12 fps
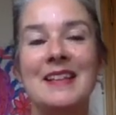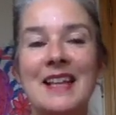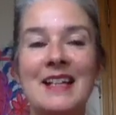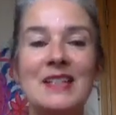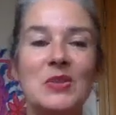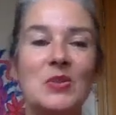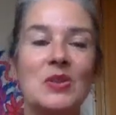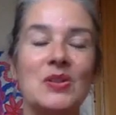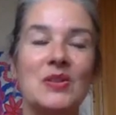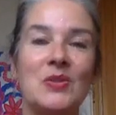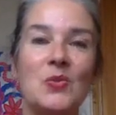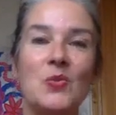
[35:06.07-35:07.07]
That's
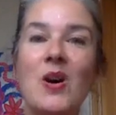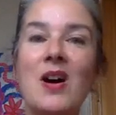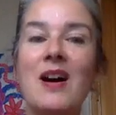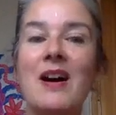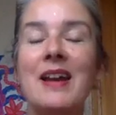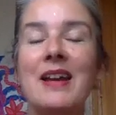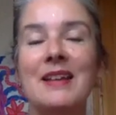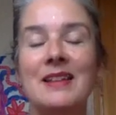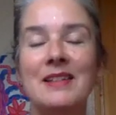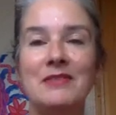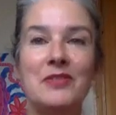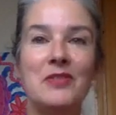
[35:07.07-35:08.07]
why,
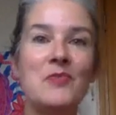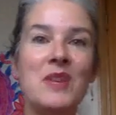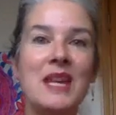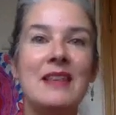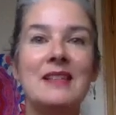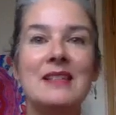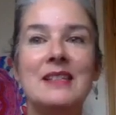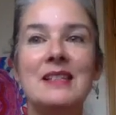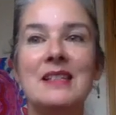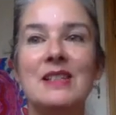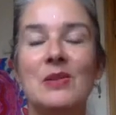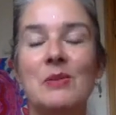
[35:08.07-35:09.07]
for me, this
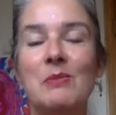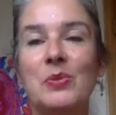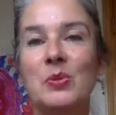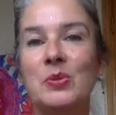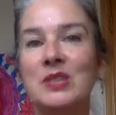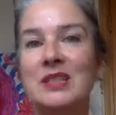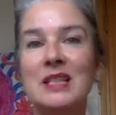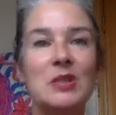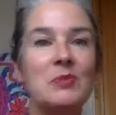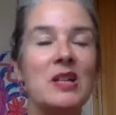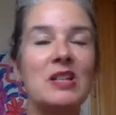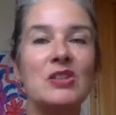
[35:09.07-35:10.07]
is so important. It's
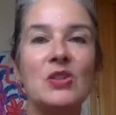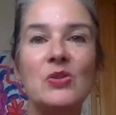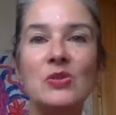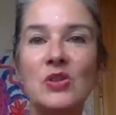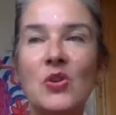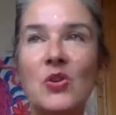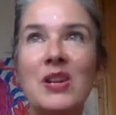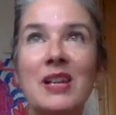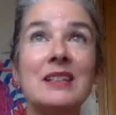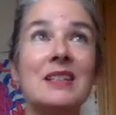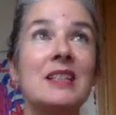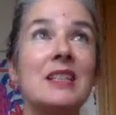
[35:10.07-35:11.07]
my soul's
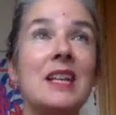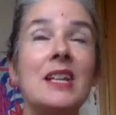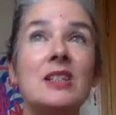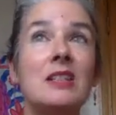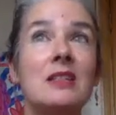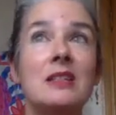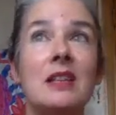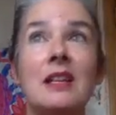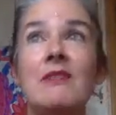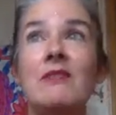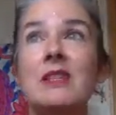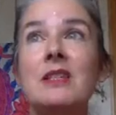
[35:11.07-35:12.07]
calling to teach this, to
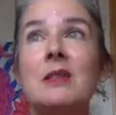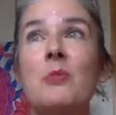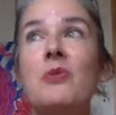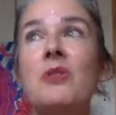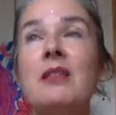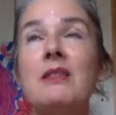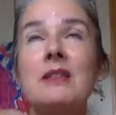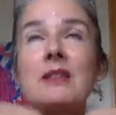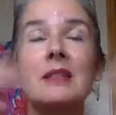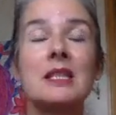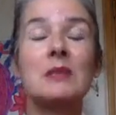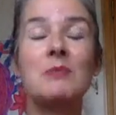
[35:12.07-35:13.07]
live this, to breathe this,
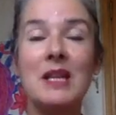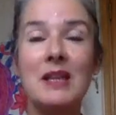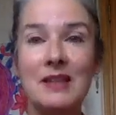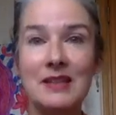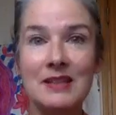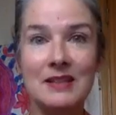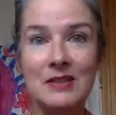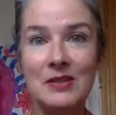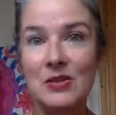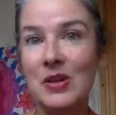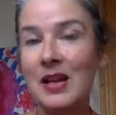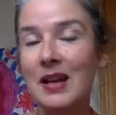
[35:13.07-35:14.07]
to speak this,
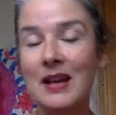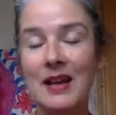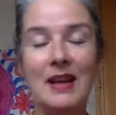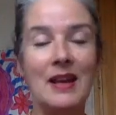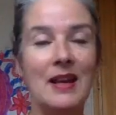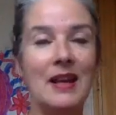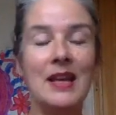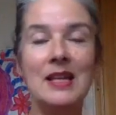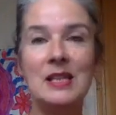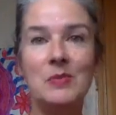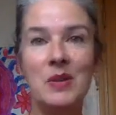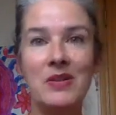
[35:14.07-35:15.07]
to
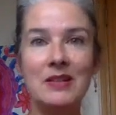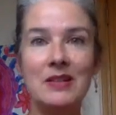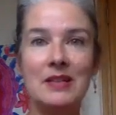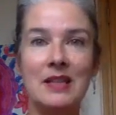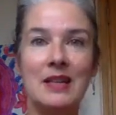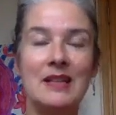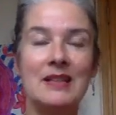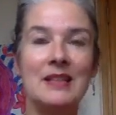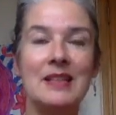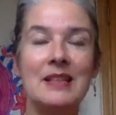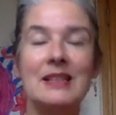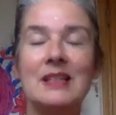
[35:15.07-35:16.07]
experience it.
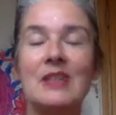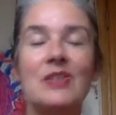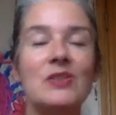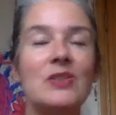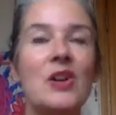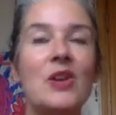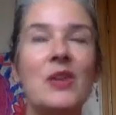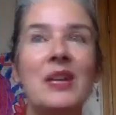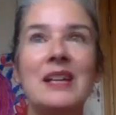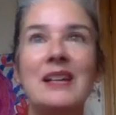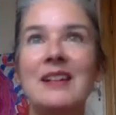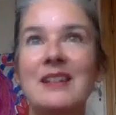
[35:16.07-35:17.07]
It's an
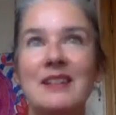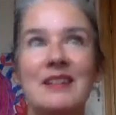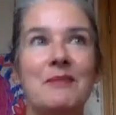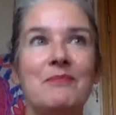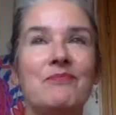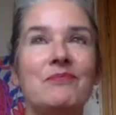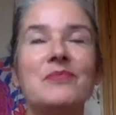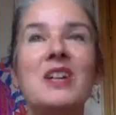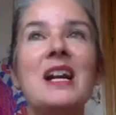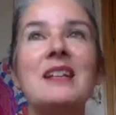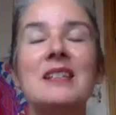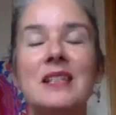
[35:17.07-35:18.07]
ongoing
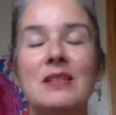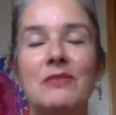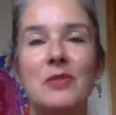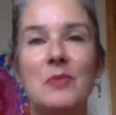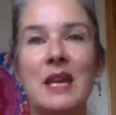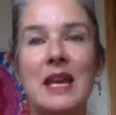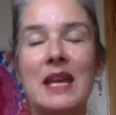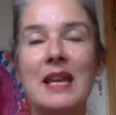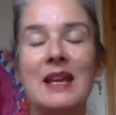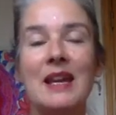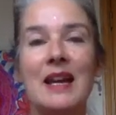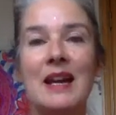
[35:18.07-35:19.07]
practice for me.